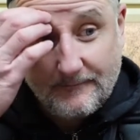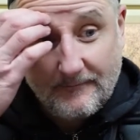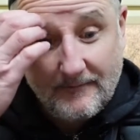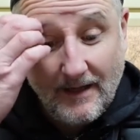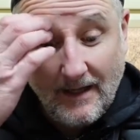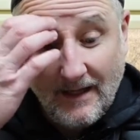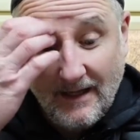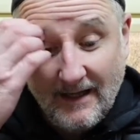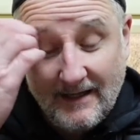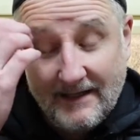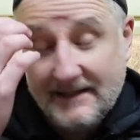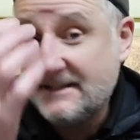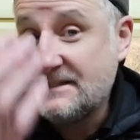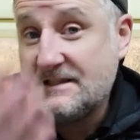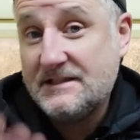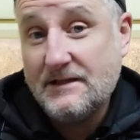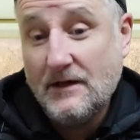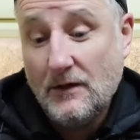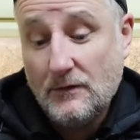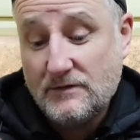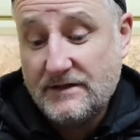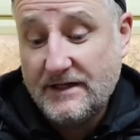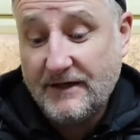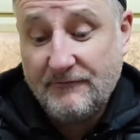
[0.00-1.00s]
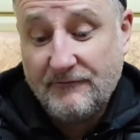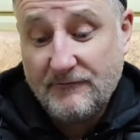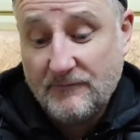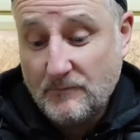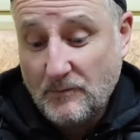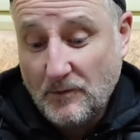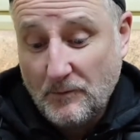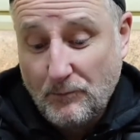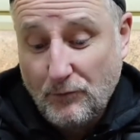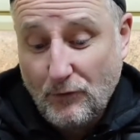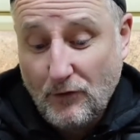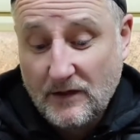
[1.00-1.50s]
And it's no different
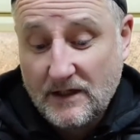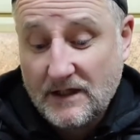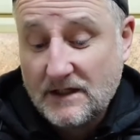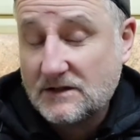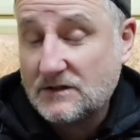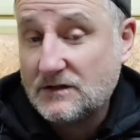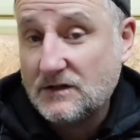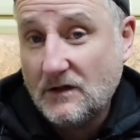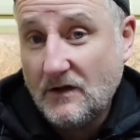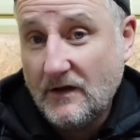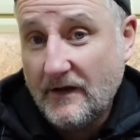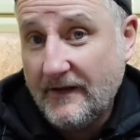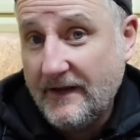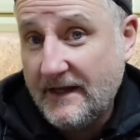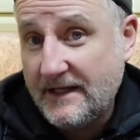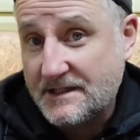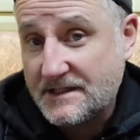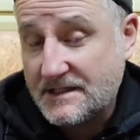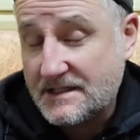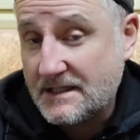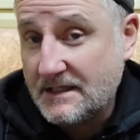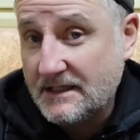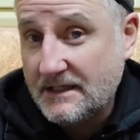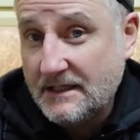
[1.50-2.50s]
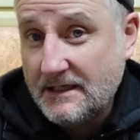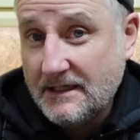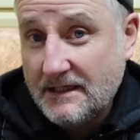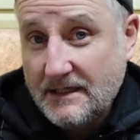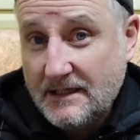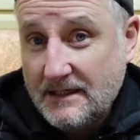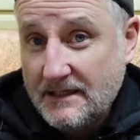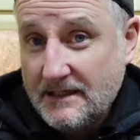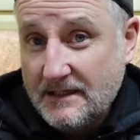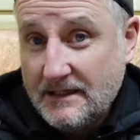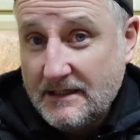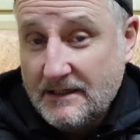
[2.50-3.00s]
with products like this.
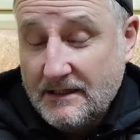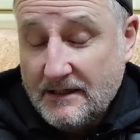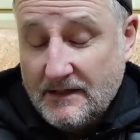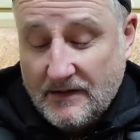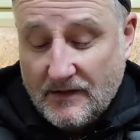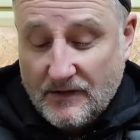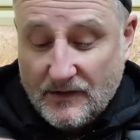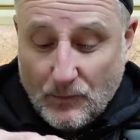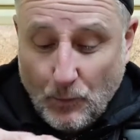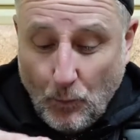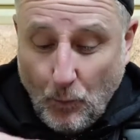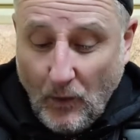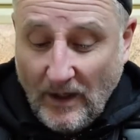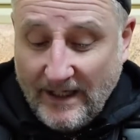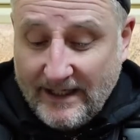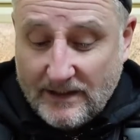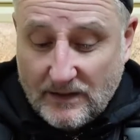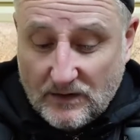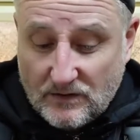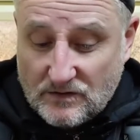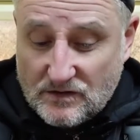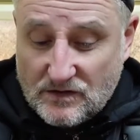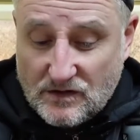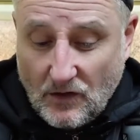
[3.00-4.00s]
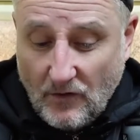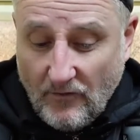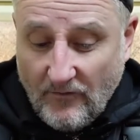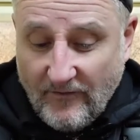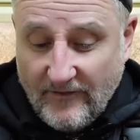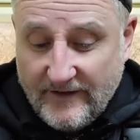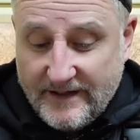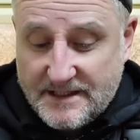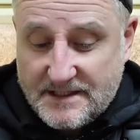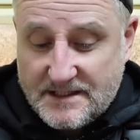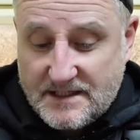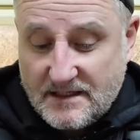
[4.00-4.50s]
The wheels on
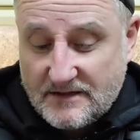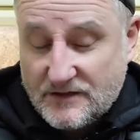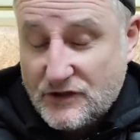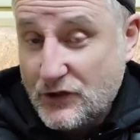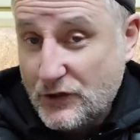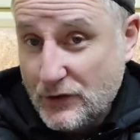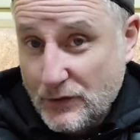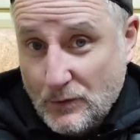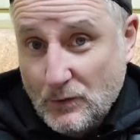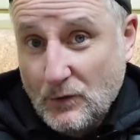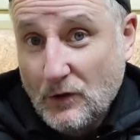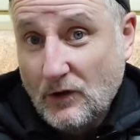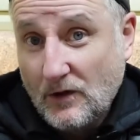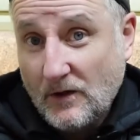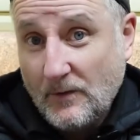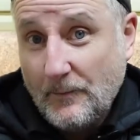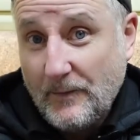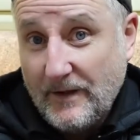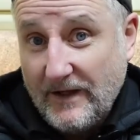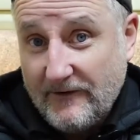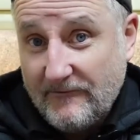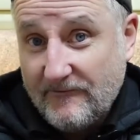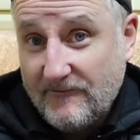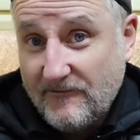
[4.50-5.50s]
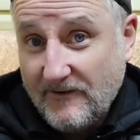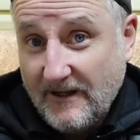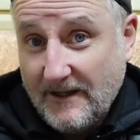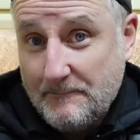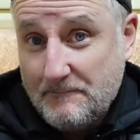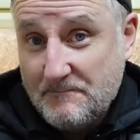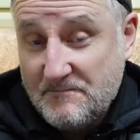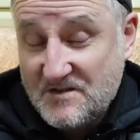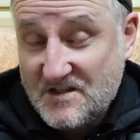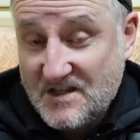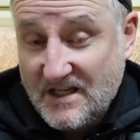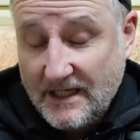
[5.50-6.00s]
this do look a bit
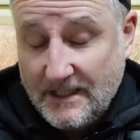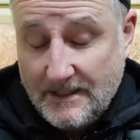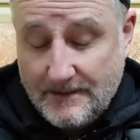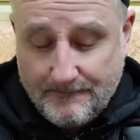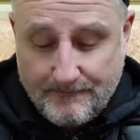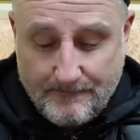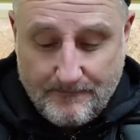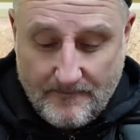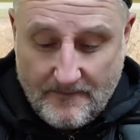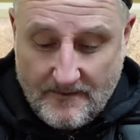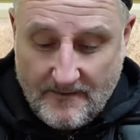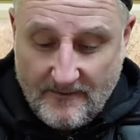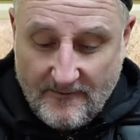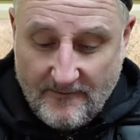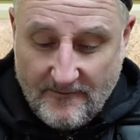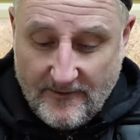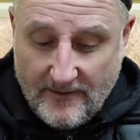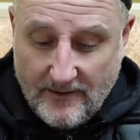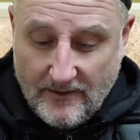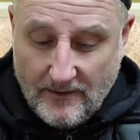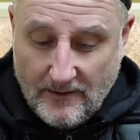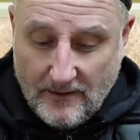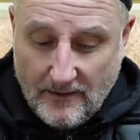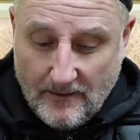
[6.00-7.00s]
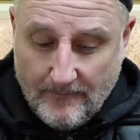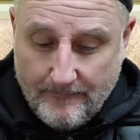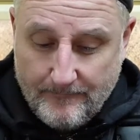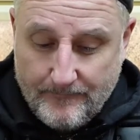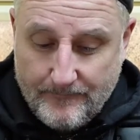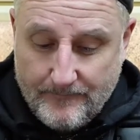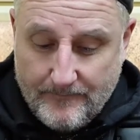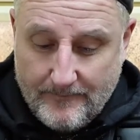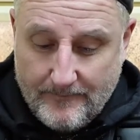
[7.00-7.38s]
flimsy. The